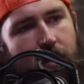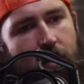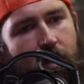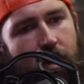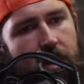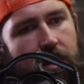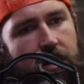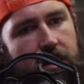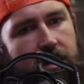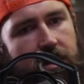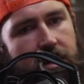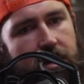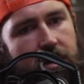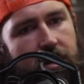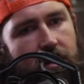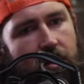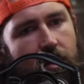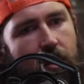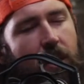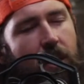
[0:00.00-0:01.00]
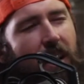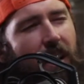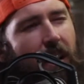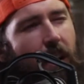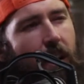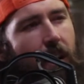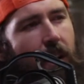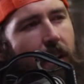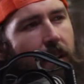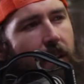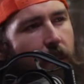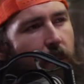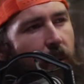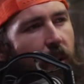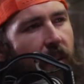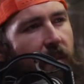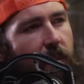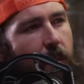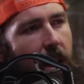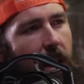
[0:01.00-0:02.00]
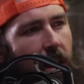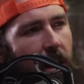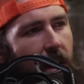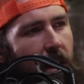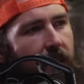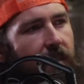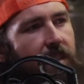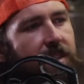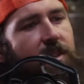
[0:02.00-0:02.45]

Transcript: was early on a part of my life.